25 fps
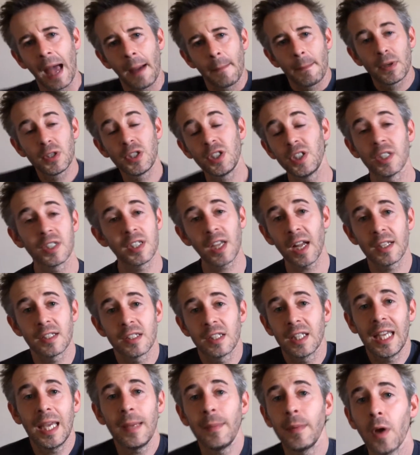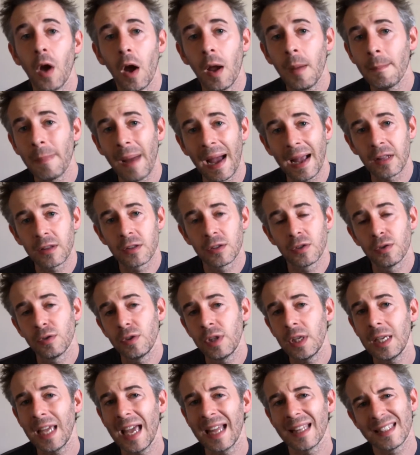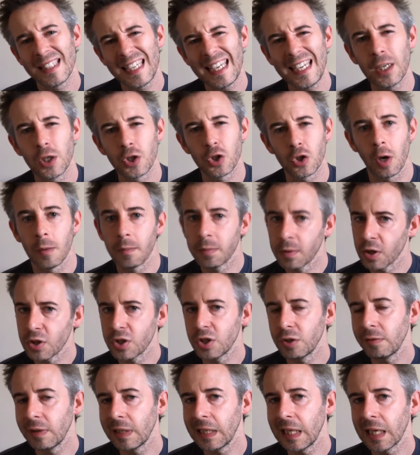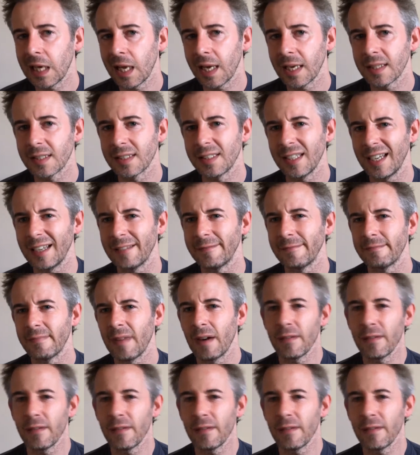But she decides to keep going back to the antique shop because she really liked it.